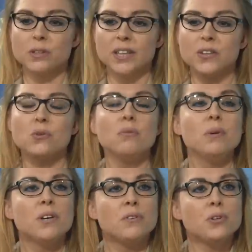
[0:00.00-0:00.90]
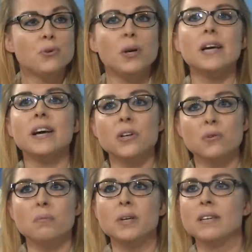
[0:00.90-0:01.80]
It mm -hmm. could mm-hmm. be a new AI
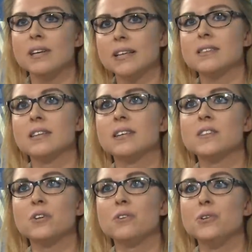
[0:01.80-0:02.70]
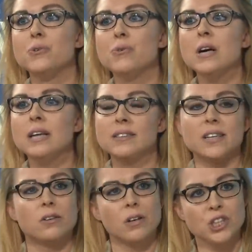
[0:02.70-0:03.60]
could be in that sense a new
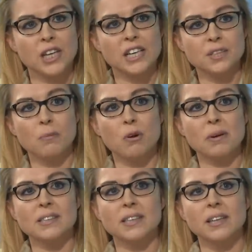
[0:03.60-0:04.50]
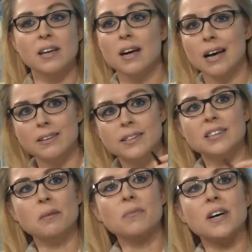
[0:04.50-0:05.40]
technological diplomacy. At the
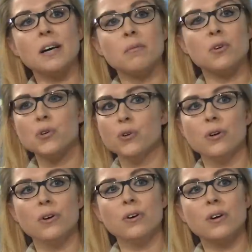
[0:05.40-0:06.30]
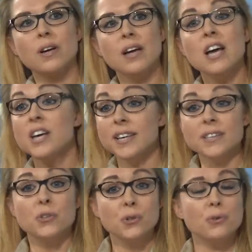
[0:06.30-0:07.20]
same time, if we get it right, yes,
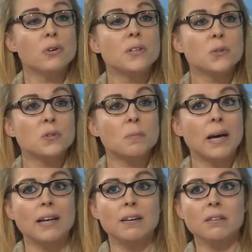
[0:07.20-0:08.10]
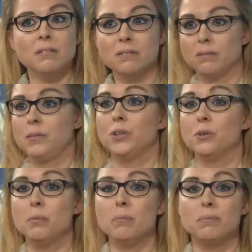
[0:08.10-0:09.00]
you could also spread, you
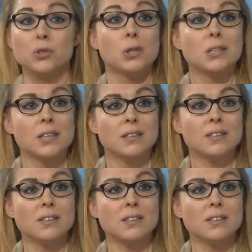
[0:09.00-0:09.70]
know, toxins.